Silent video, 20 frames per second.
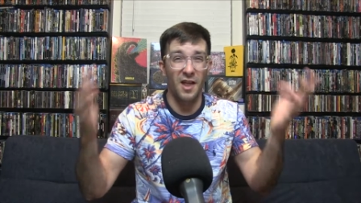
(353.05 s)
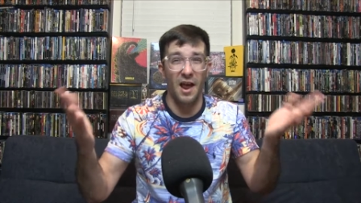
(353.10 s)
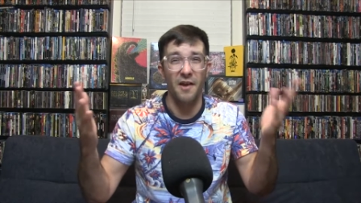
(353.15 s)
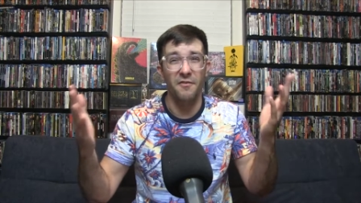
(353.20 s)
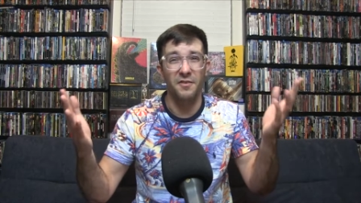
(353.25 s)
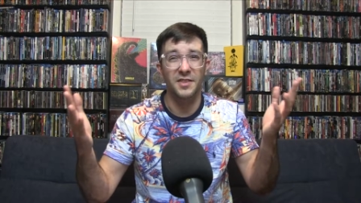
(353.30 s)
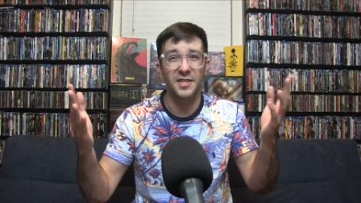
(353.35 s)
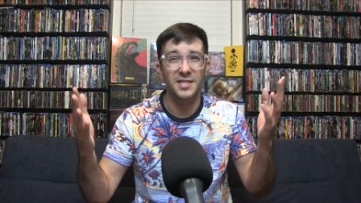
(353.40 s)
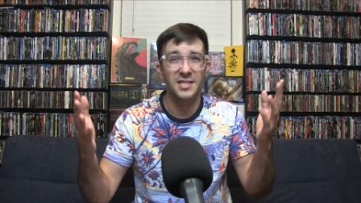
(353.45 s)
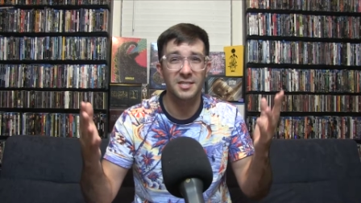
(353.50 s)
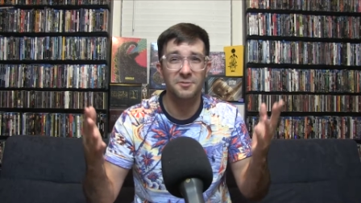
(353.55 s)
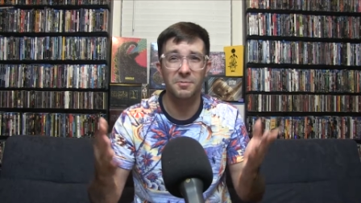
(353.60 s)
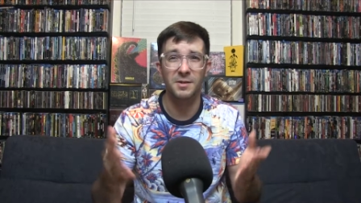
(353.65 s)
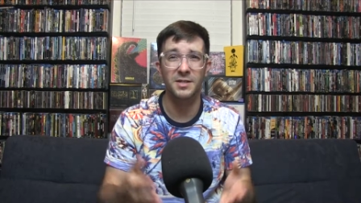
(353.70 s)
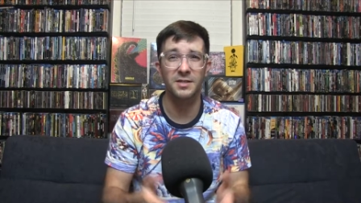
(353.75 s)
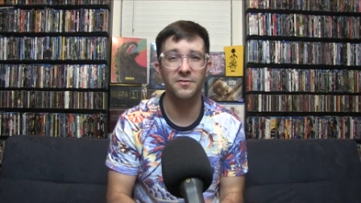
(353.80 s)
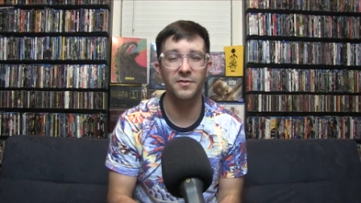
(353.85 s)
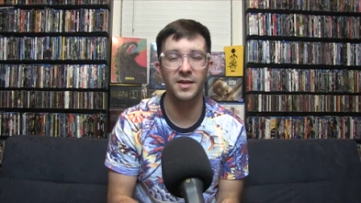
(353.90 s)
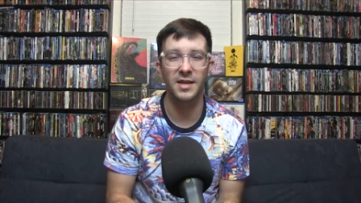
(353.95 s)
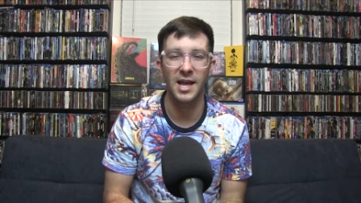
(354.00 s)
Everything's
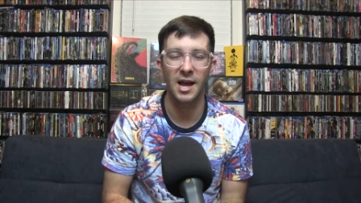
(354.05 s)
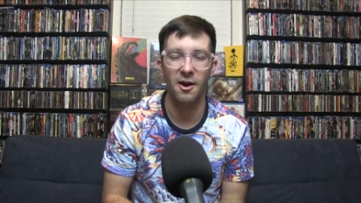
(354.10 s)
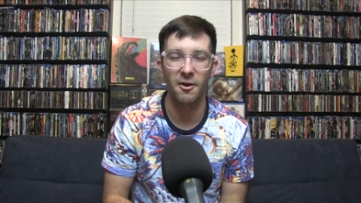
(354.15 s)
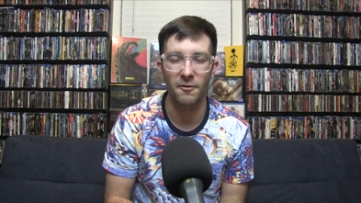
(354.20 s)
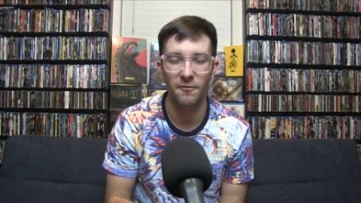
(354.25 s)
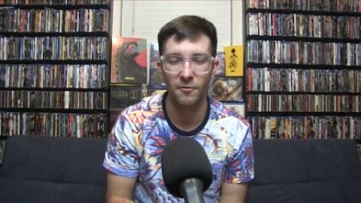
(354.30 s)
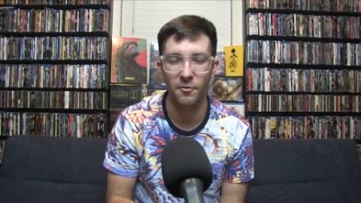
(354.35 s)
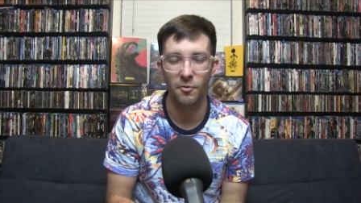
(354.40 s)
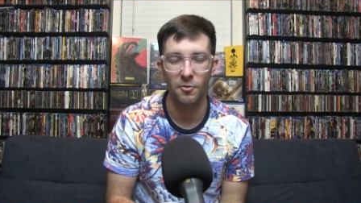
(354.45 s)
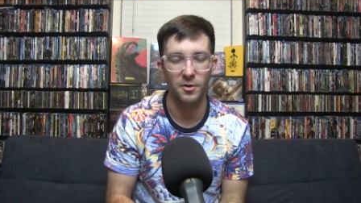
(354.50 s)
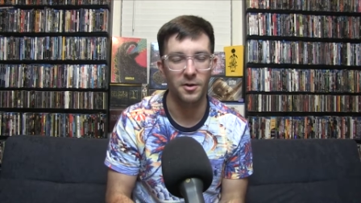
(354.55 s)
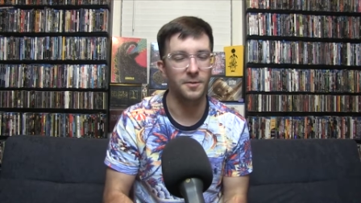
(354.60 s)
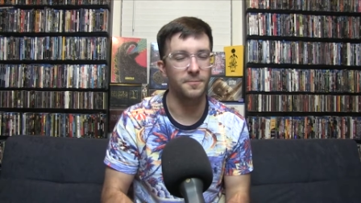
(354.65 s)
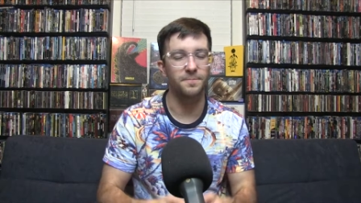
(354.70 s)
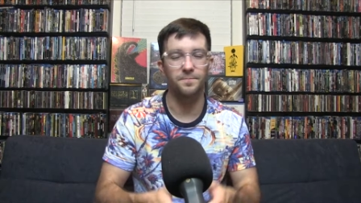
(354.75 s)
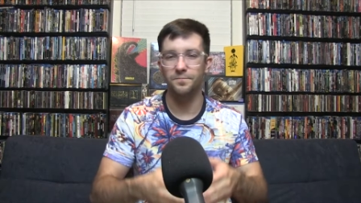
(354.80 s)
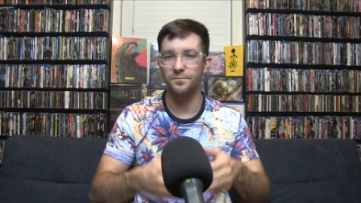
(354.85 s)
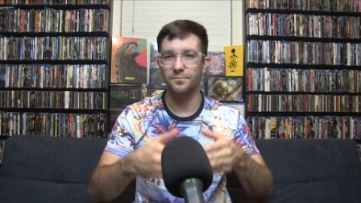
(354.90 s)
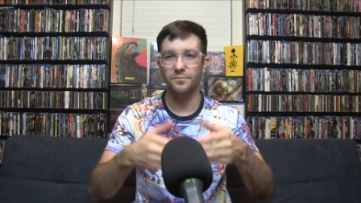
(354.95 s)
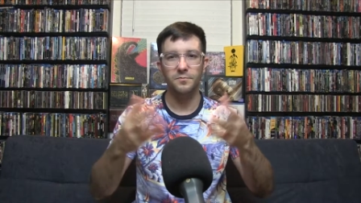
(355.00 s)
expensive in California.
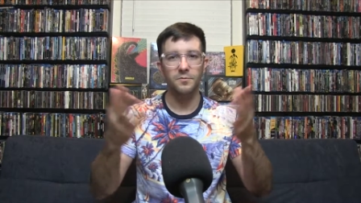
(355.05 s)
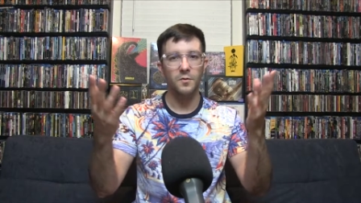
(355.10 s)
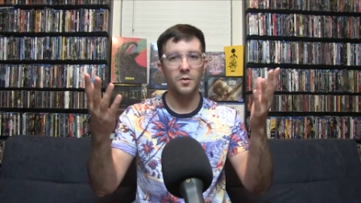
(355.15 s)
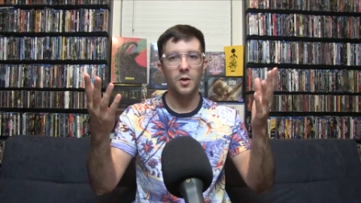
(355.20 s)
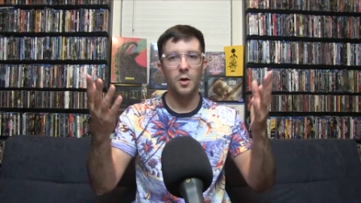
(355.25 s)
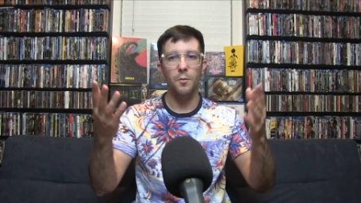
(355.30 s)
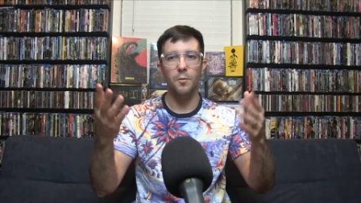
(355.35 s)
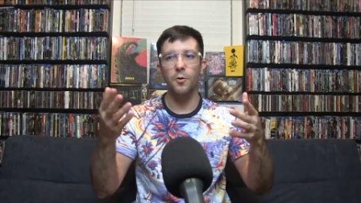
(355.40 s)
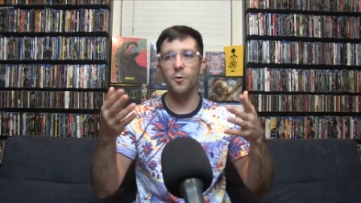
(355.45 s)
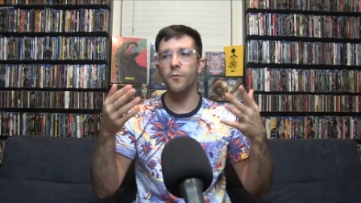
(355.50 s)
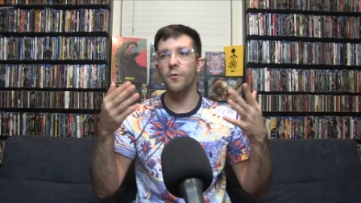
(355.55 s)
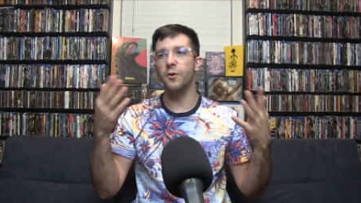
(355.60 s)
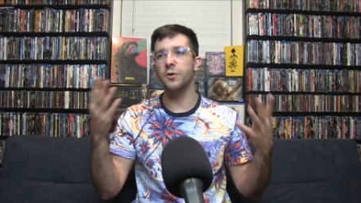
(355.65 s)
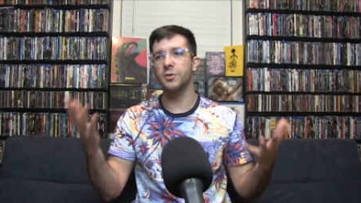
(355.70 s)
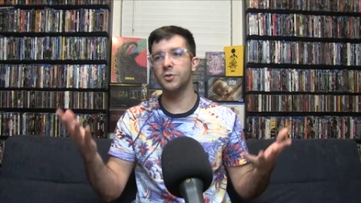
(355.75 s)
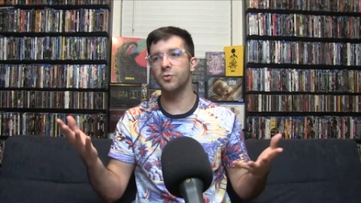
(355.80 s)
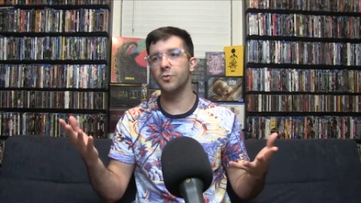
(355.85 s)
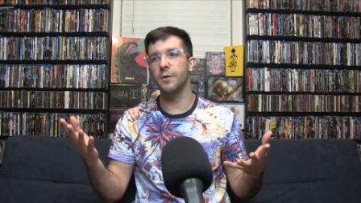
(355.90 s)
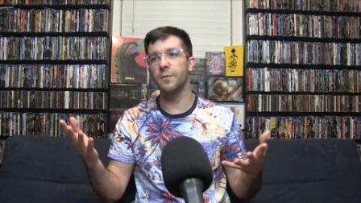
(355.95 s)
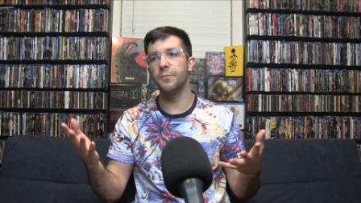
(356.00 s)
overall,
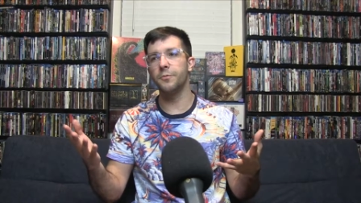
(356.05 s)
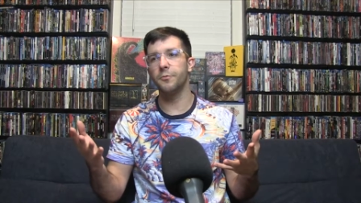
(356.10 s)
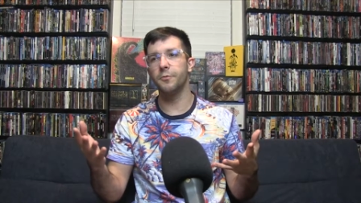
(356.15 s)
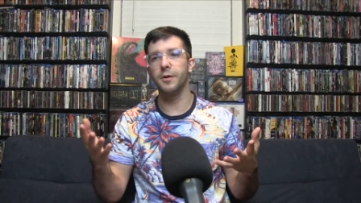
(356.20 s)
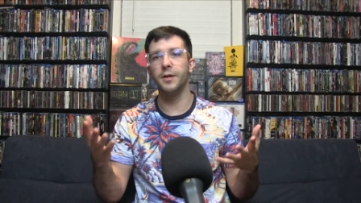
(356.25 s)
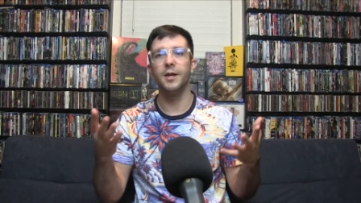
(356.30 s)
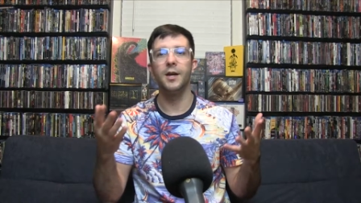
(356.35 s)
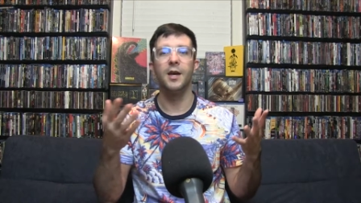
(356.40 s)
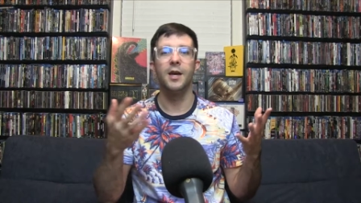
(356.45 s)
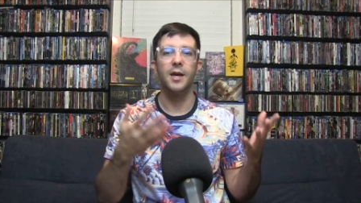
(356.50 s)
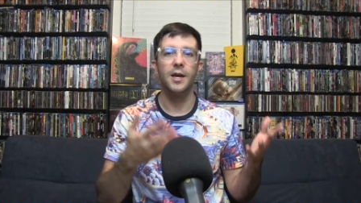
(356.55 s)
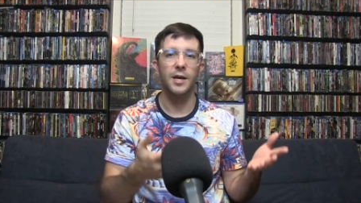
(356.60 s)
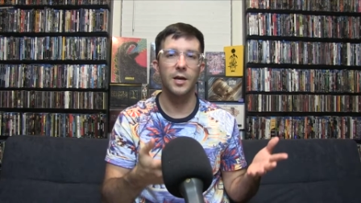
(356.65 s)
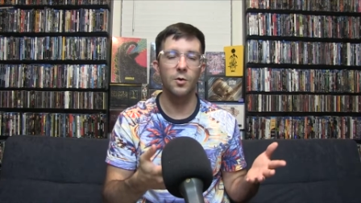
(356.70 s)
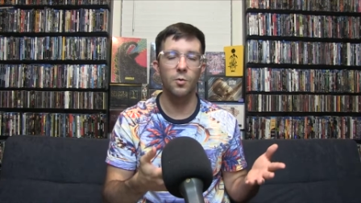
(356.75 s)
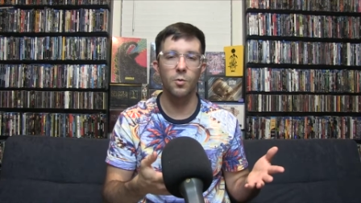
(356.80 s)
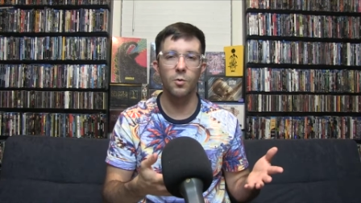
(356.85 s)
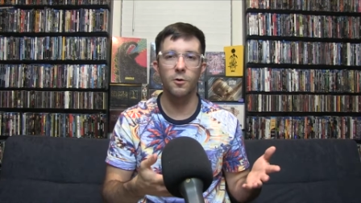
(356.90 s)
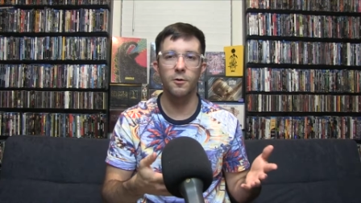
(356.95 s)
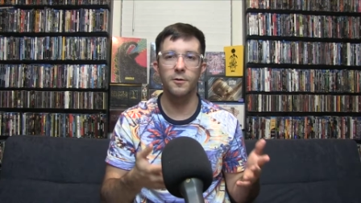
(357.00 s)
Scream 3,
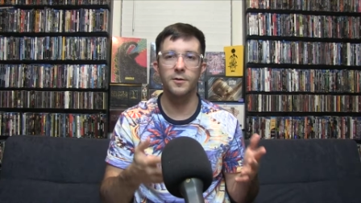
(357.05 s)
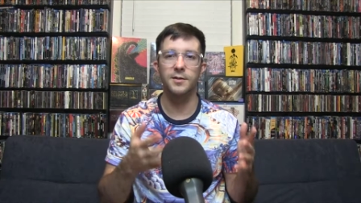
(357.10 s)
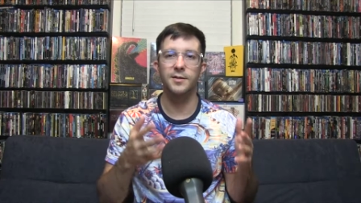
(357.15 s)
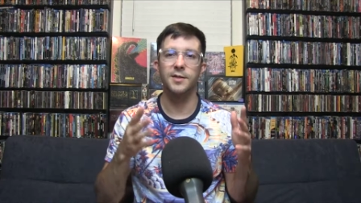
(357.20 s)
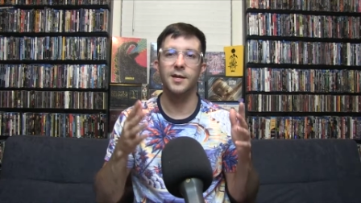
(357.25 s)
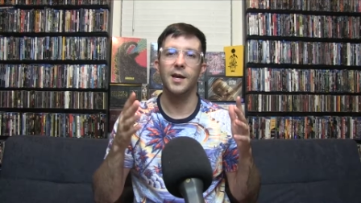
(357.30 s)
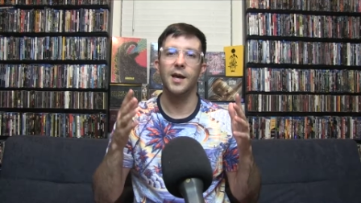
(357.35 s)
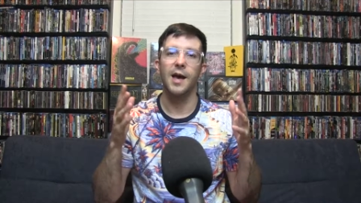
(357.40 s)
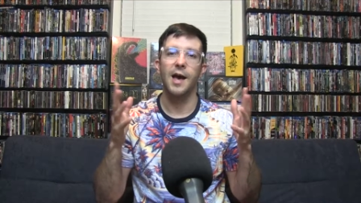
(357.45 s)
it works.